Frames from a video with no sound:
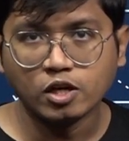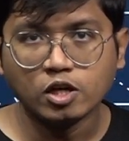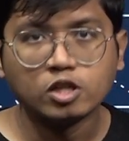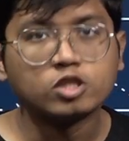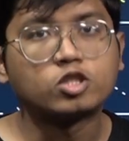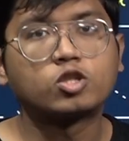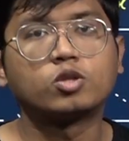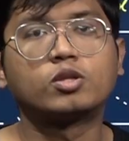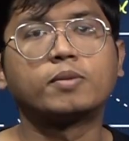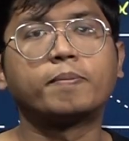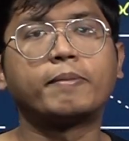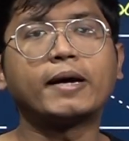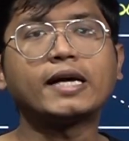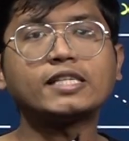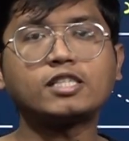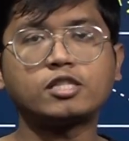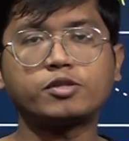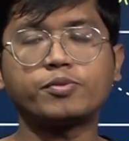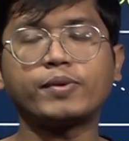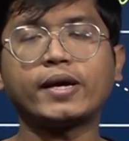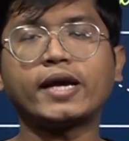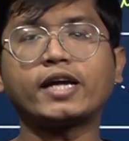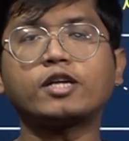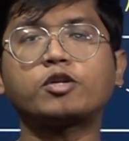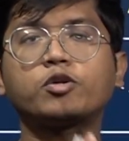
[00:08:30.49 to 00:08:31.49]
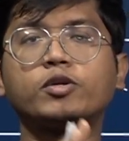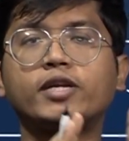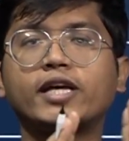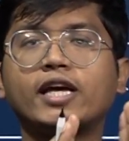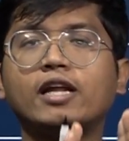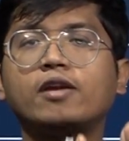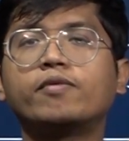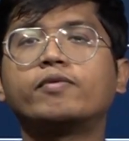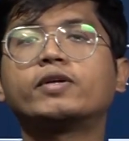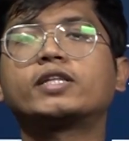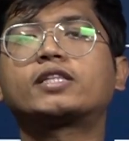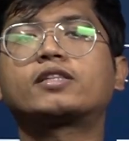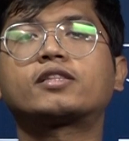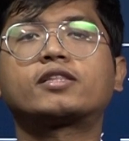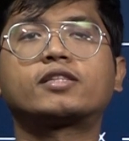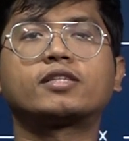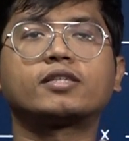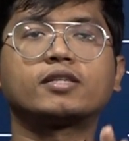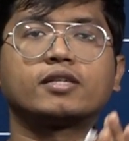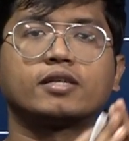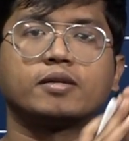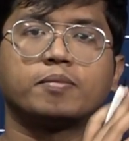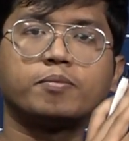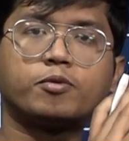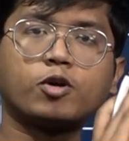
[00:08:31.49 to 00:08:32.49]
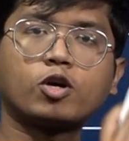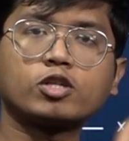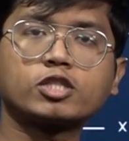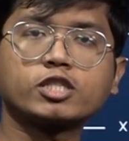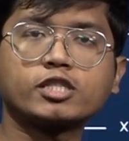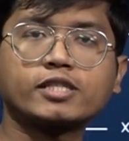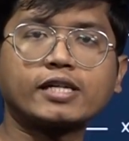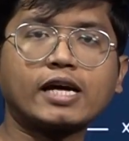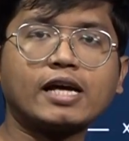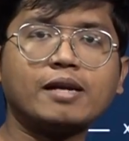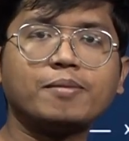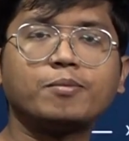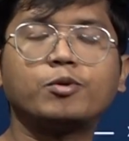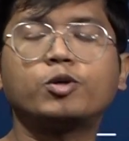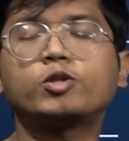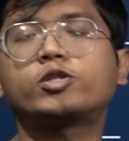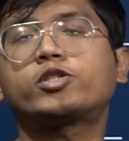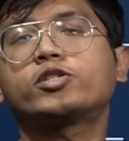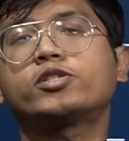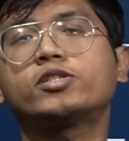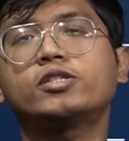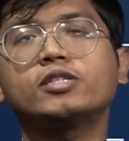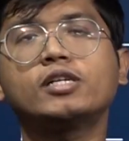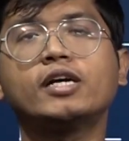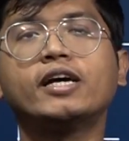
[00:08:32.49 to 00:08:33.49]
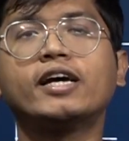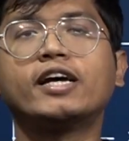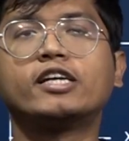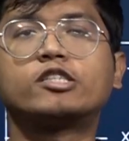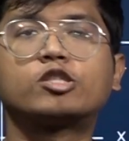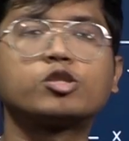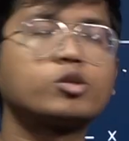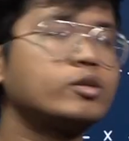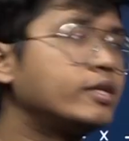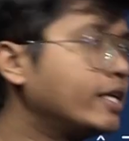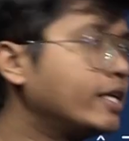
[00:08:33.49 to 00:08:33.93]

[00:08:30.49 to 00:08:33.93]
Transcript: So the best way to deal with projectile motion is to